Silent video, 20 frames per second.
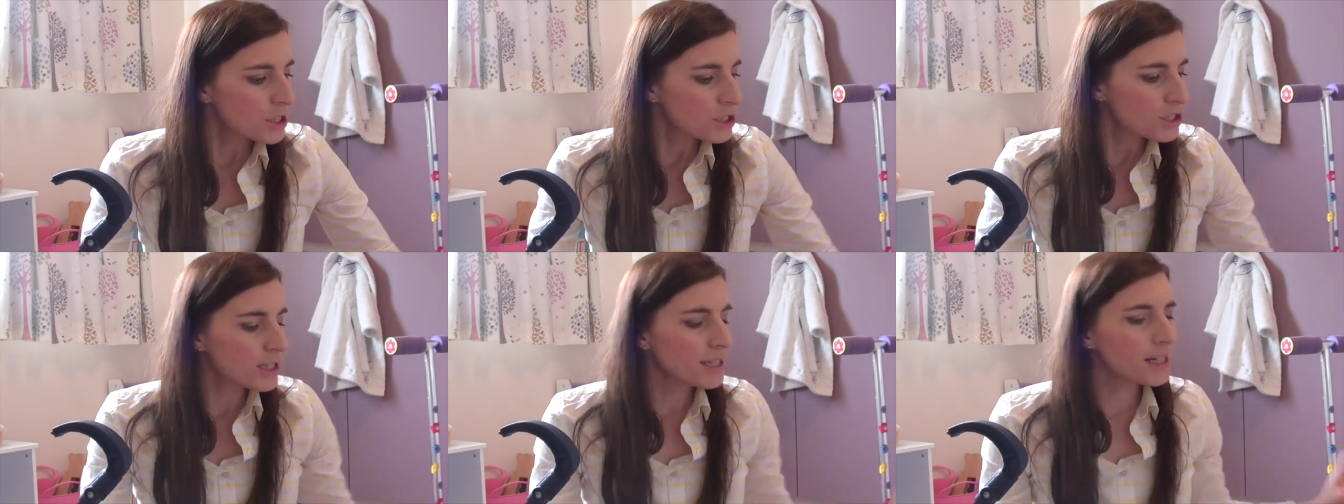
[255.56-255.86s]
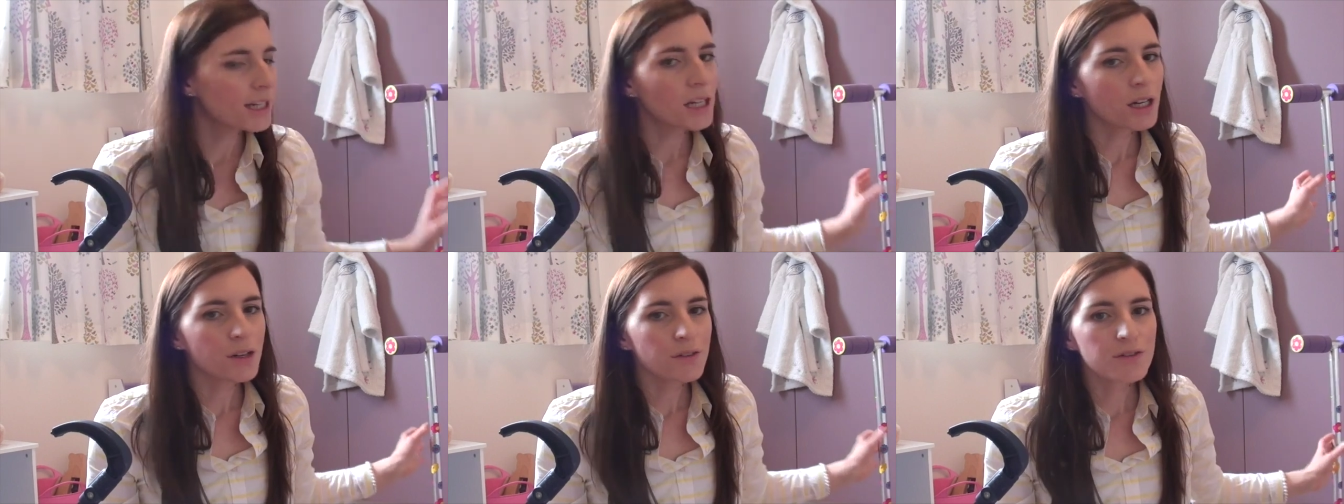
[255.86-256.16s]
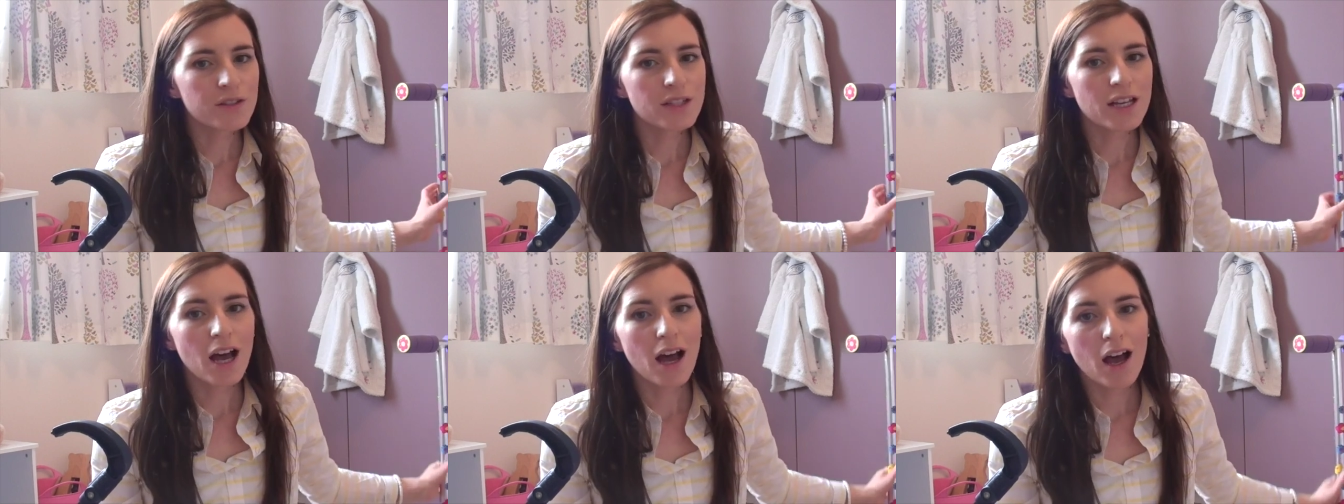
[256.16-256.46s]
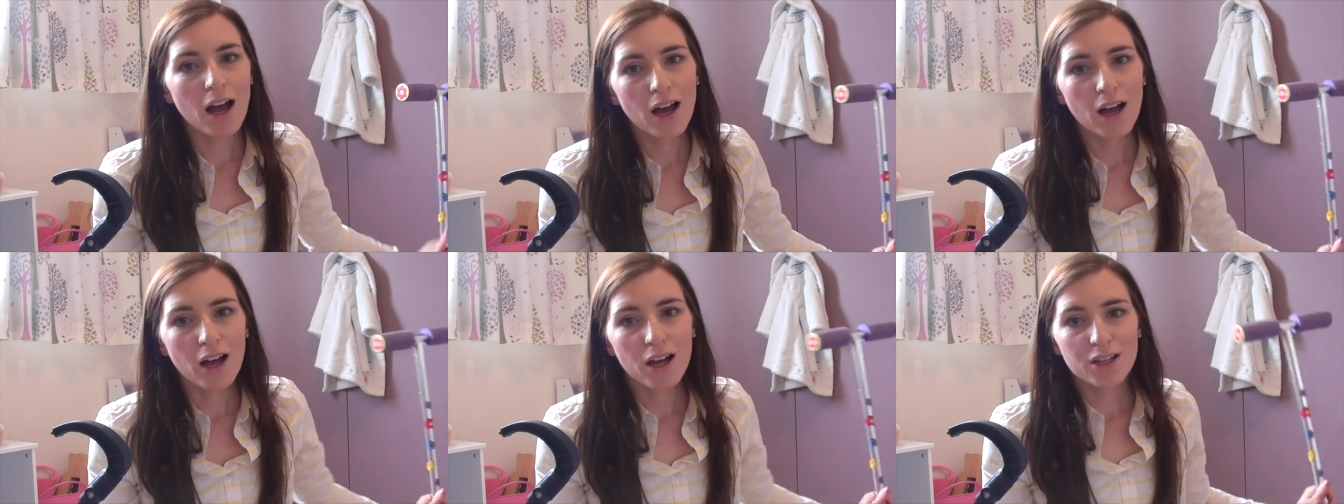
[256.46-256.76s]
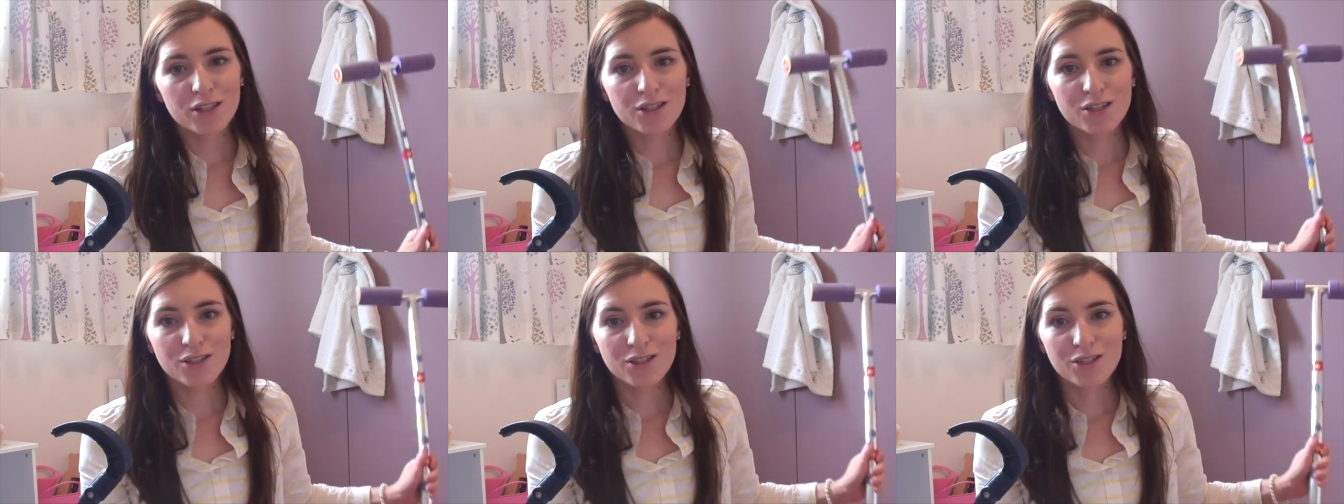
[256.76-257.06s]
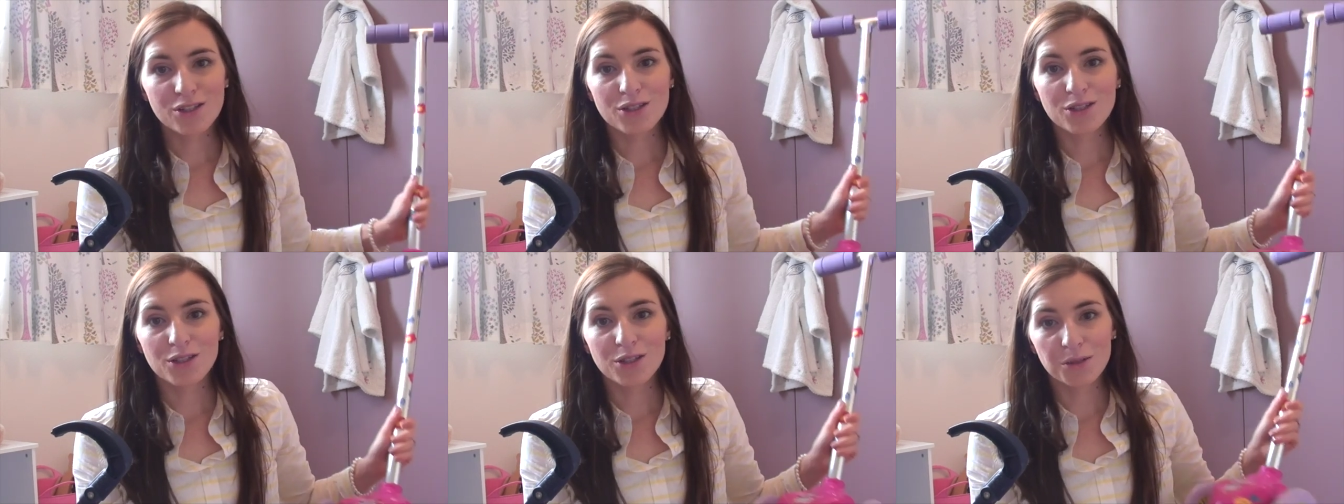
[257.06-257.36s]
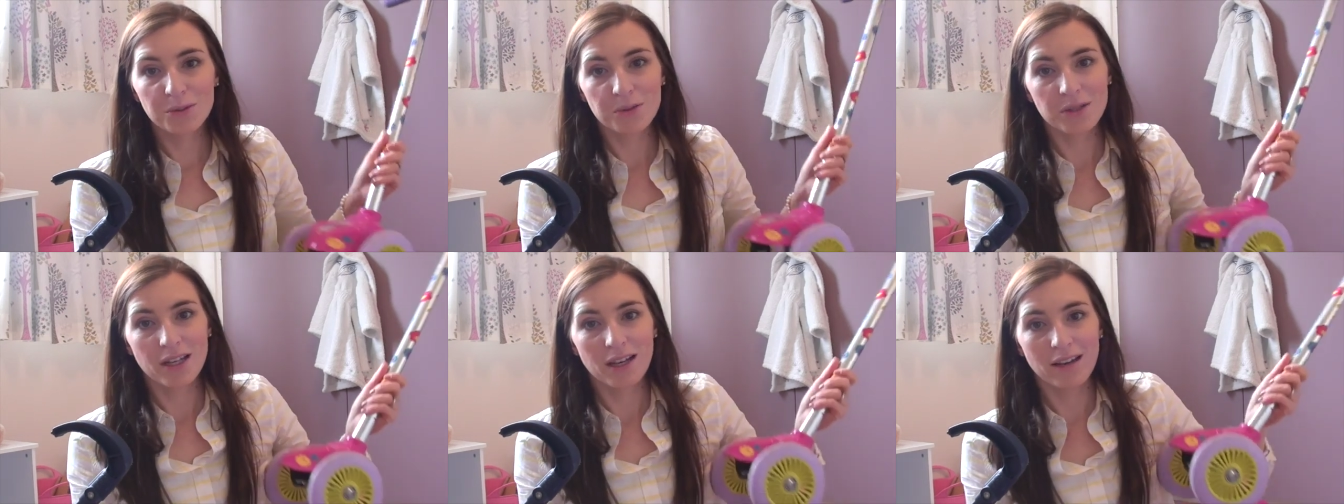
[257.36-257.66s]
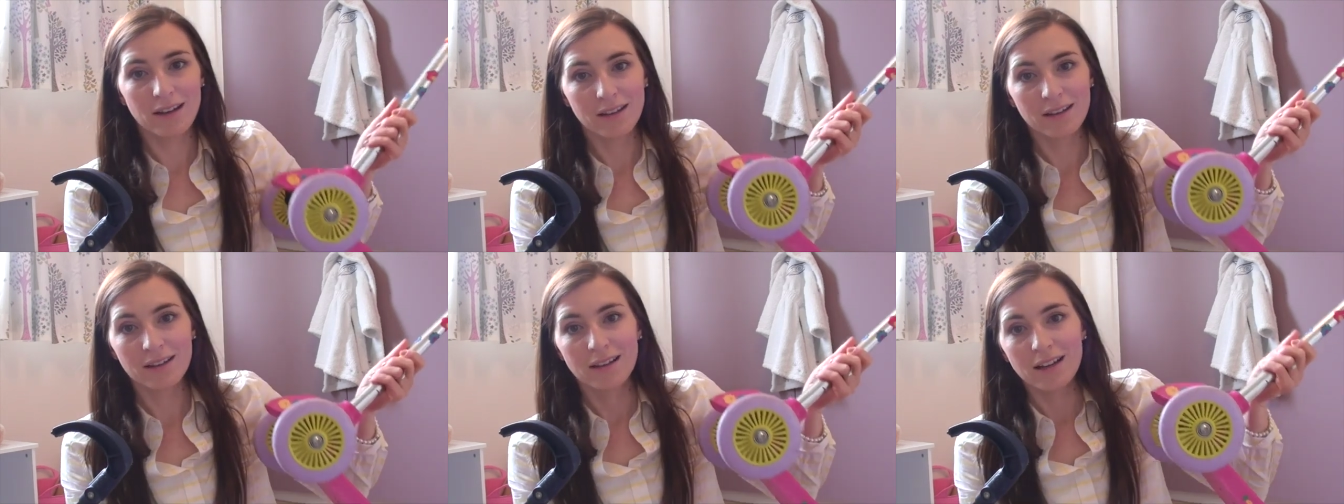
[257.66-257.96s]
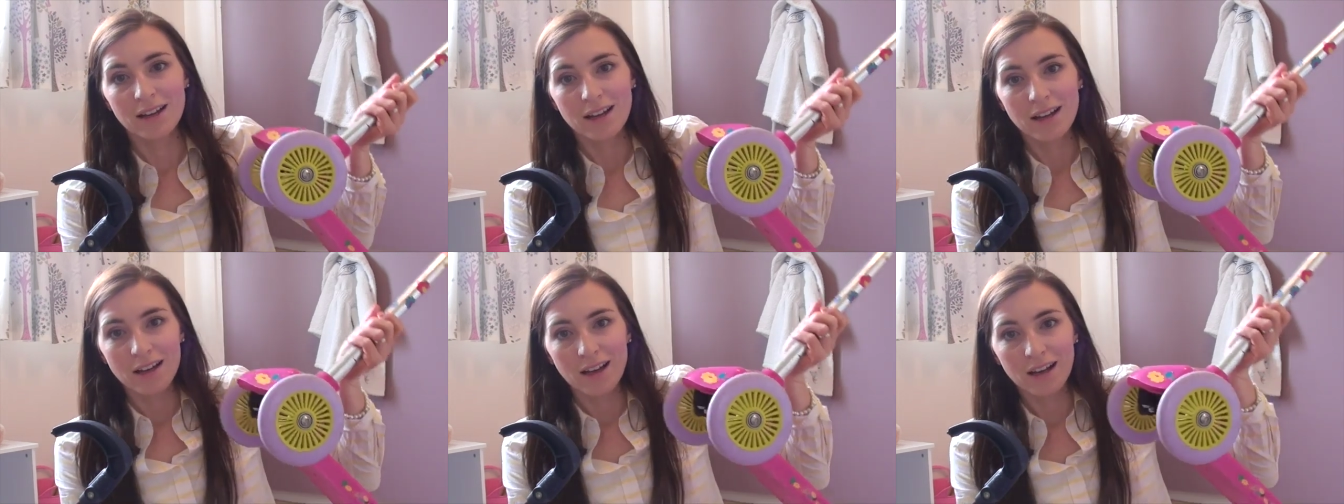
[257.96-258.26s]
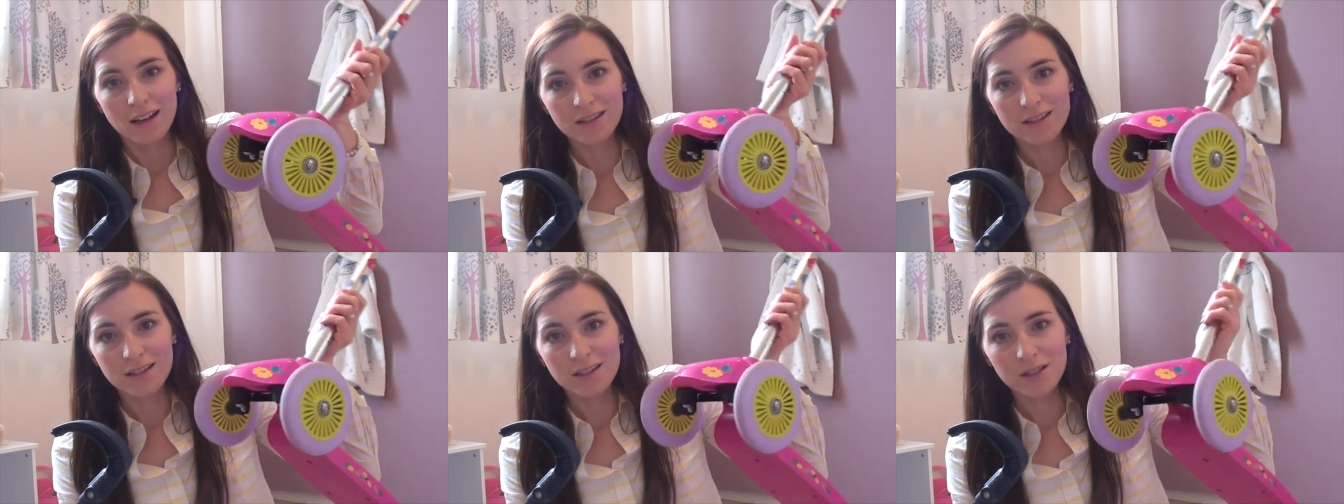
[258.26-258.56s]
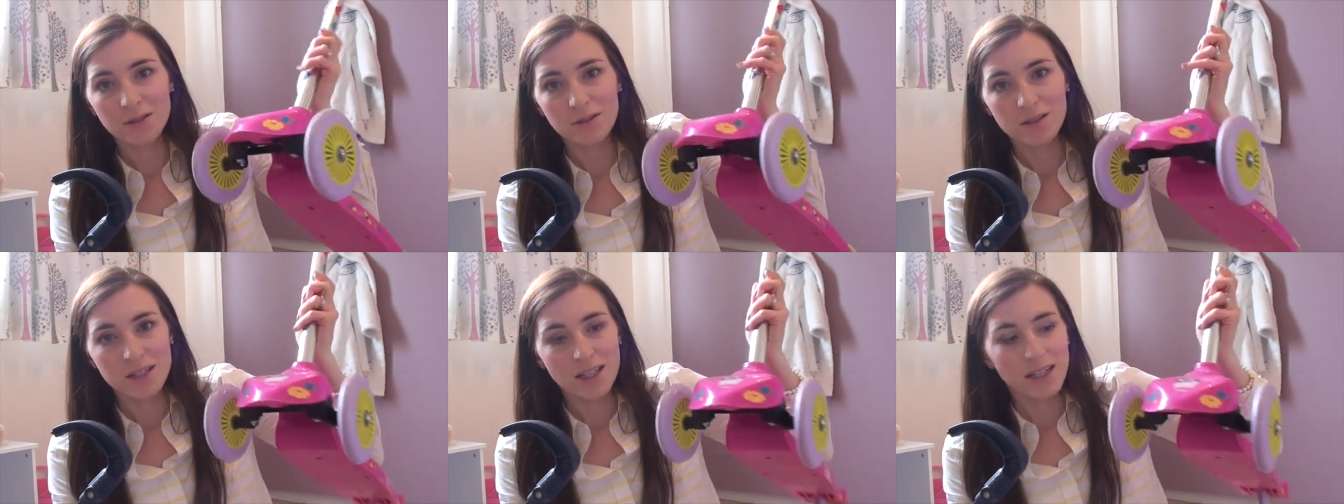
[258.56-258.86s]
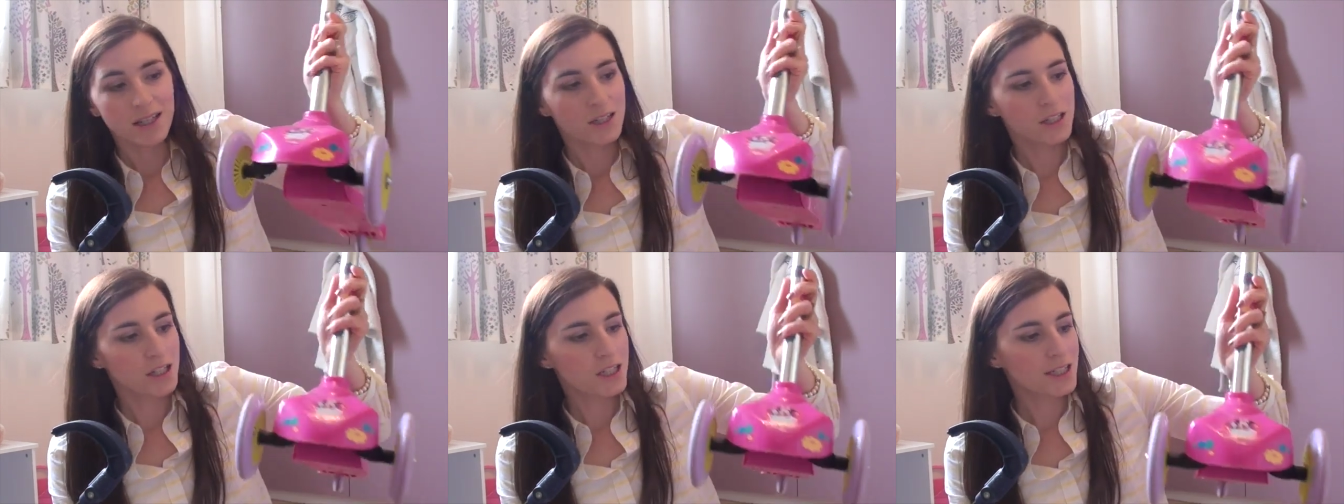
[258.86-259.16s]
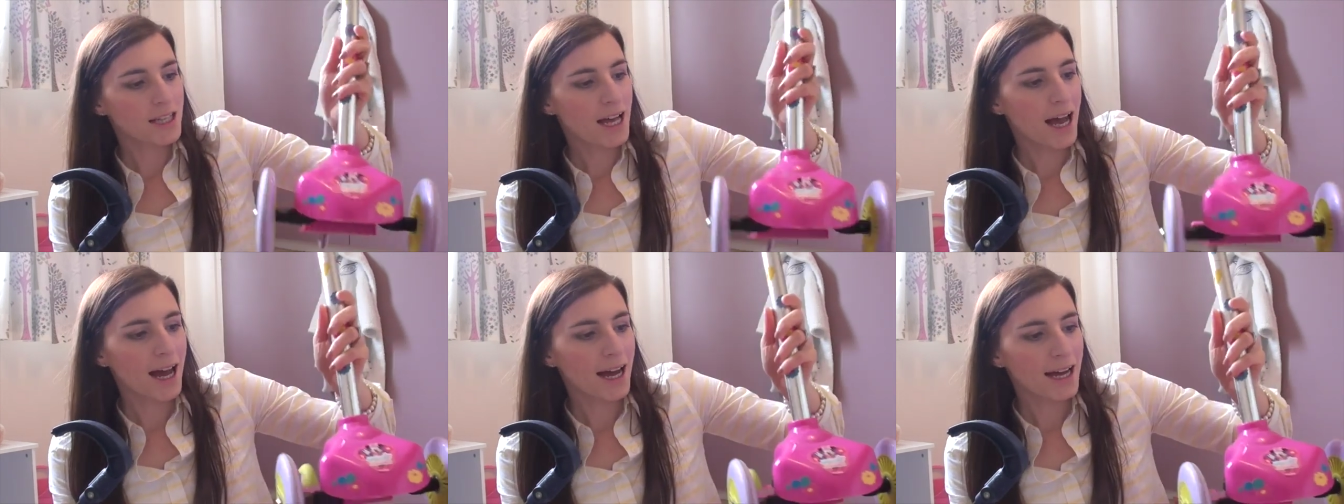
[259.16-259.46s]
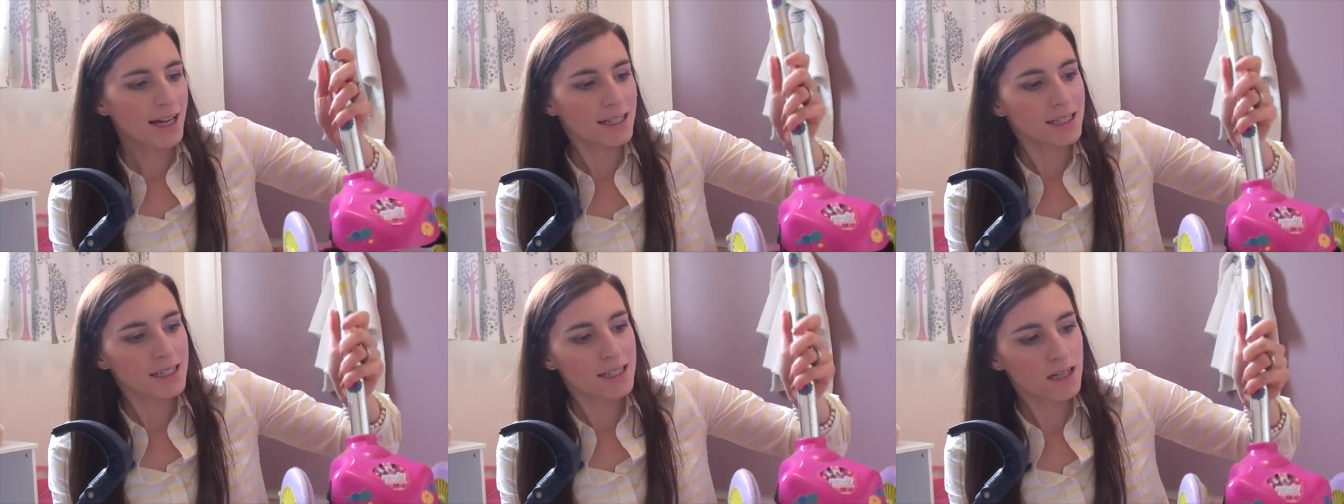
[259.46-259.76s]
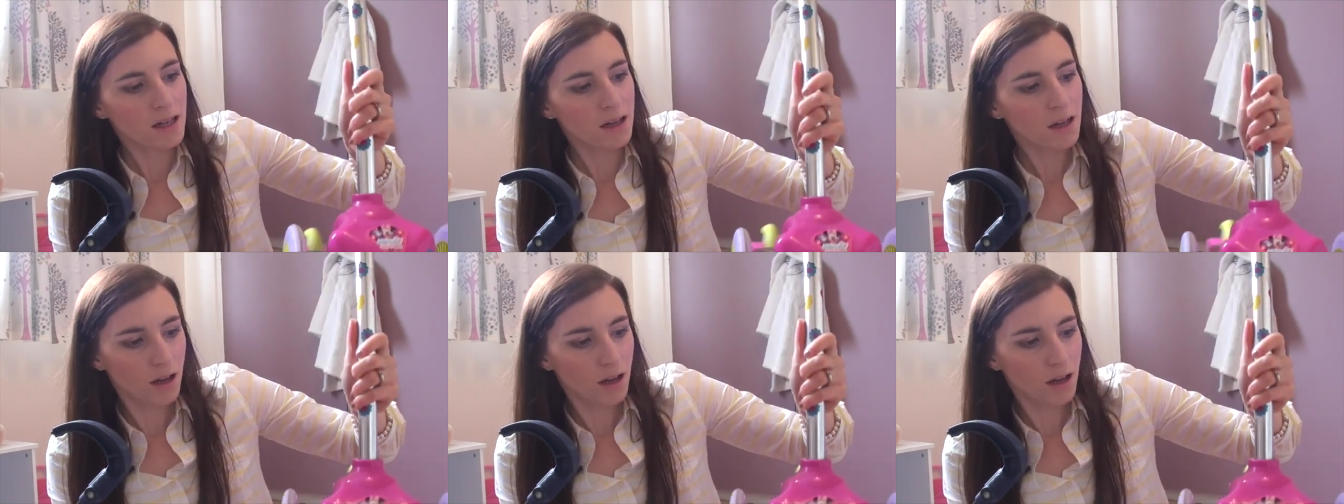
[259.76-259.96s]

She loves her scooter her scooter she's had